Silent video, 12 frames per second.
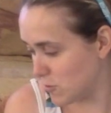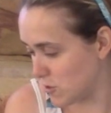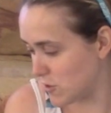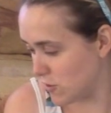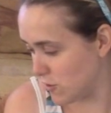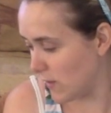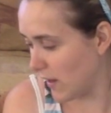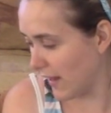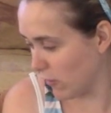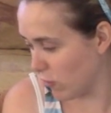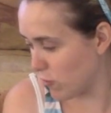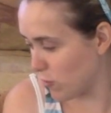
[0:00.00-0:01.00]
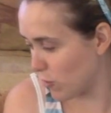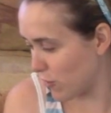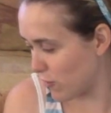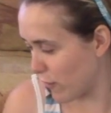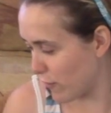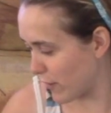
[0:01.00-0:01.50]
Did you like the story
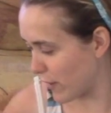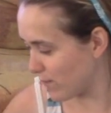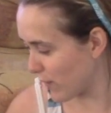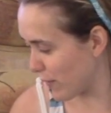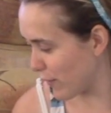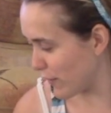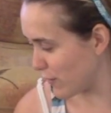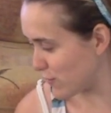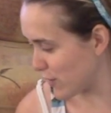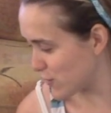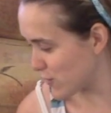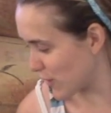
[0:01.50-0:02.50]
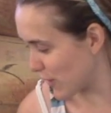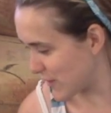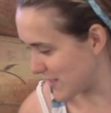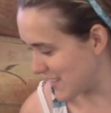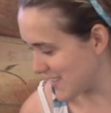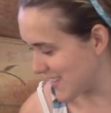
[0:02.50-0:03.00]
so far? I've only just
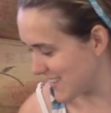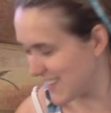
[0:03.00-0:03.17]
started.